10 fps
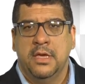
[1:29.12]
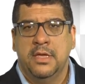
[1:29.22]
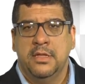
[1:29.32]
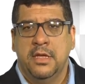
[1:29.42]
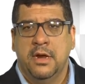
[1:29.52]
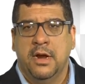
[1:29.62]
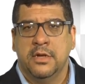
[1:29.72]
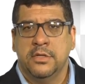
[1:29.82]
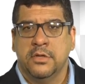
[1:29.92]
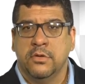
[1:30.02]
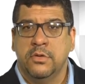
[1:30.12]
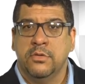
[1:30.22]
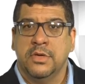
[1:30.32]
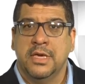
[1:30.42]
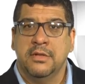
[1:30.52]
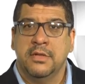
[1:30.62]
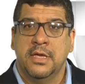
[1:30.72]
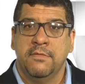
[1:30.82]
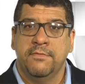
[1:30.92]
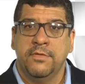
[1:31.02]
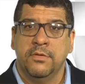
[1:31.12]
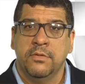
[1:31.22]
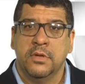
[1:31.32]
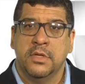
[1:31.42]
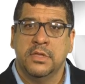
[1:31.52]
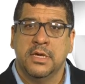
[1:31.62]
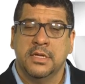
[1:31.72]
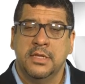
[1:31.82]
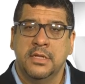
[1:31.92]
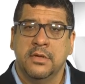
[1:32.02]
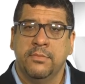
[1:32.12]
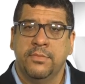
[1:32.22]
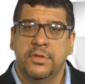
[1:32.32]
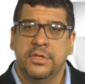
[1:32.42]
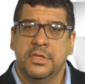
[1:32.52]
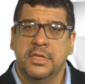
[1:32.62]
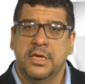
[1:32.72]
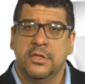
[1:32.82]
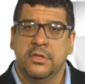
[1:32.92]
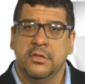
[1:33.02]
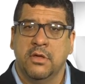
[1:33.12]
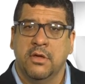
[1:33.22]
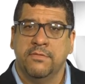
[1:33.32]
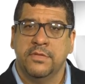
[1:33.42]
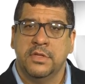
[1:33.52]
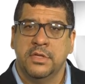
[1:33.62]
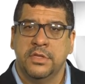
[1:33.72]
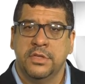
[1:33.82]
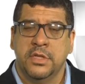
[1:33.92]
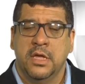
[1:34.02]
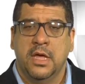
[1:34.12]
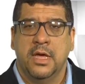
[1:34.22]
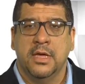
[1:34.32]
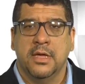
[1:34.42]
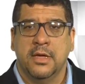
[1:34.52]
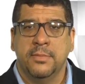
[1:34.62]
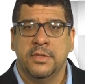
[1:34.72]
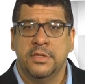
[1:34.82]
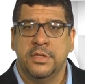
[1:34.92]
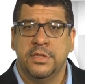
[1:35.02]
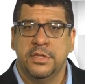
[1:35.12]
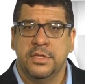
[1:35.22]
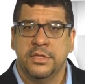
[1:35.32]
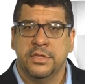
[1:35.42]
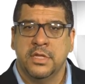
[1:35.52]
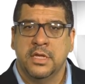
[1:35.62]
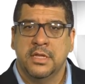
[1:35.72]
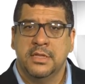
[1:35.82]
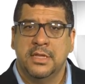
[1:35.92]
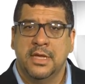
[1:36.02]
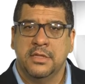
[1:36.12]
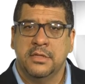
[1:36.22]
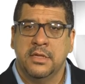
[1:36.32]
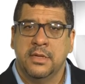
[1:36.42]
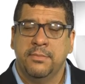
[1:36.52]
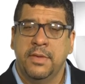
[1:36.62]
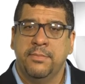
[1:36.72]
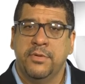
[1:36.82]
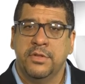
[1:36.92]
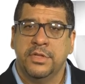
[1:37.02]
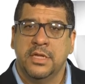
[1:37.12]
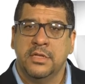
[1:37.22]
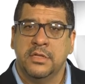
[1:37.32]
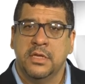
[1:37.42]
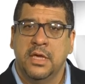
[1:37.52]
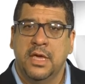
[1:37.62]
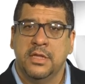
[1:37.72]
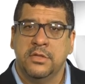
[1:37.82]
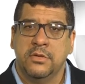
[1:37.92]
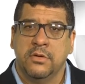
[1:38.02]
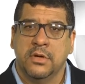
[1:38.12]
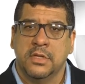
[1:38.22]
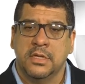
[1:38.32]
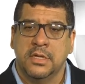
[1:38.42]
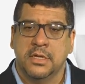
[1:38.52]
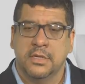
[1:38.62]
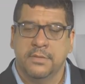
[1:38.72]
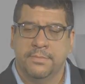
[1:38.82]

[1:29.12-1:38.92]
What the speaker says: In the article, you can review the clinical presentation of this uncommon disease that may present at your clinic.